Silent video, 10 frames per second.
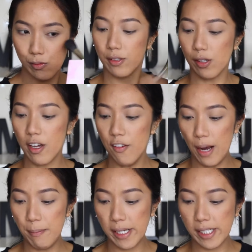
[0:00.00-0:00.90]
So if
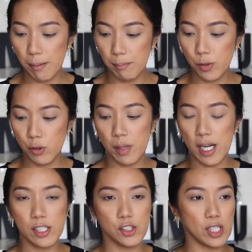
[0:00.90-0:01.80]
I picked up too
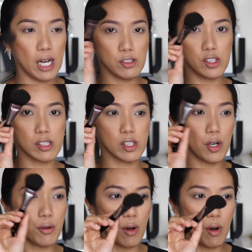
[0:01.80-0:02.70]
much, I'll just
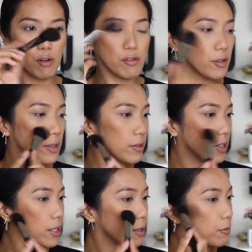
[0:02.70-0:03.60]
go over
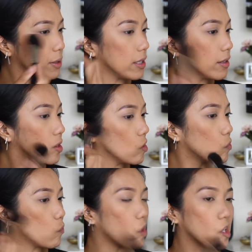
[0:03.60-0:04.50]
with it with
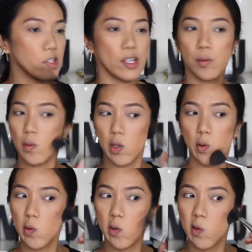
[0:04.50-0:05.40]
the brush that we
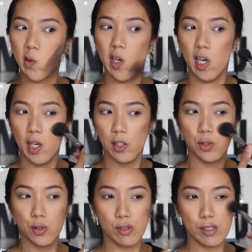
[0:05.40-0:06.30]
used
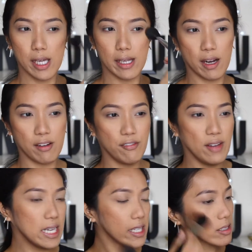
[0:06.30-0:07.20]
to set our
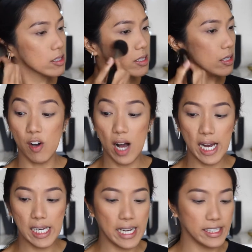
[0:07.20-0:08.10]
face. For
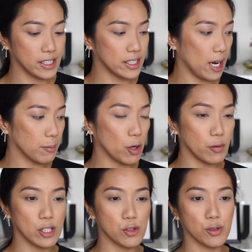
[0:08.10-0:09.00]
highlighter, I'm
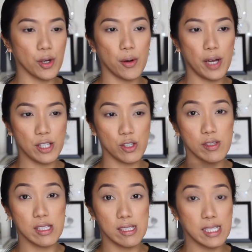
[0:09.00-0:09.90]
going to go and
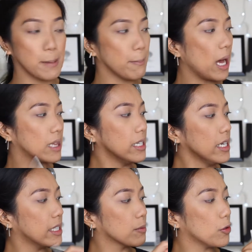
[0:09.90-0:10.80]
use the same
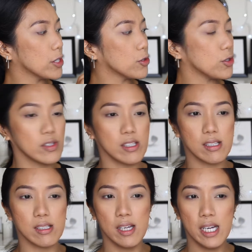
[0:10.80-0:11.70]
palette, and I'm going to use
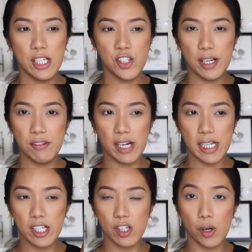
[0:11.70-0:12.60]
this shade
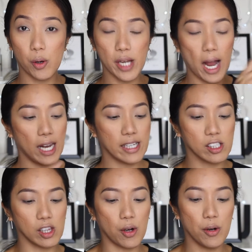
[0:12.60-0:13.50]
right here called
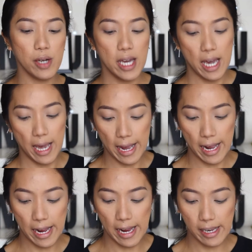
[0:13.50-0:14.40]
Island Glow.
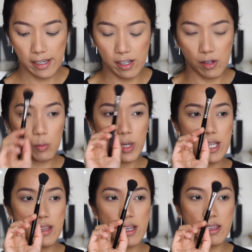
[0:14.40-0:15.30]
And
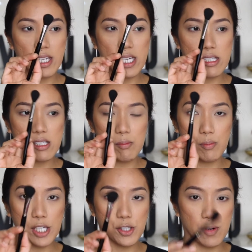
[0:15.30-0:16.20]
with this
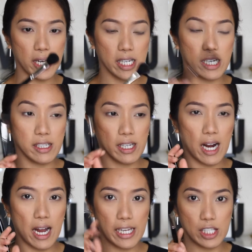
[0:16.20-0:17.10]
brush right here
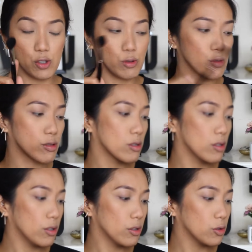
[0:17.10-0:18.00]
that I
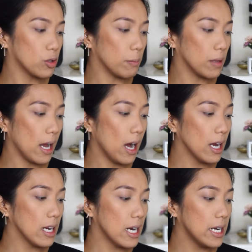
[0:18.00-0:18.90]
use to apply
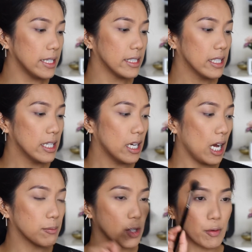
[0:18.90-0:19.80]
highlight,
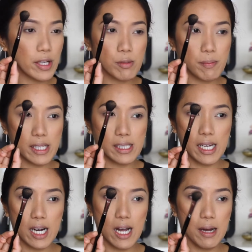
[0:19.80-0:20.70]
I'm going to pick
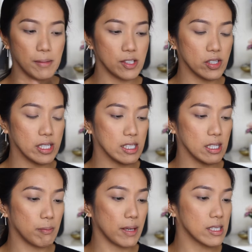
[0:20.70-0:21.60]
that up. As you can
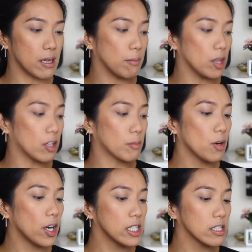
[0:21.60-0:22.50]
see, it picks up a lot of
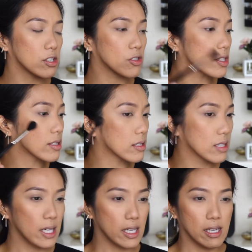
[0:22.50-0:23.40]
product, so just
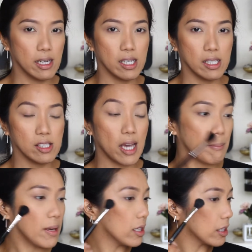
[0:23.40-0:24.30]

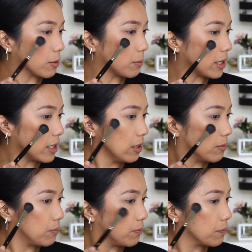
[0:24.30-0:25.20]
tap it a little bit.